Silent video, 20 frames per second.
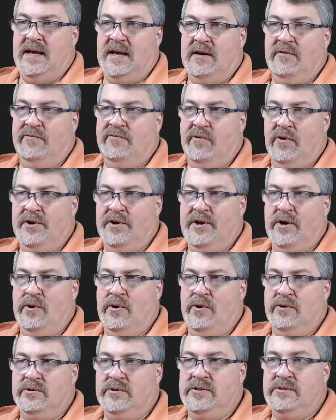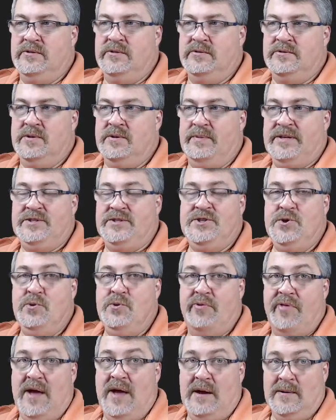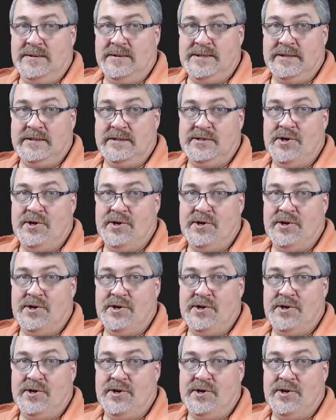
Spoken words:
for a node to be 2,000.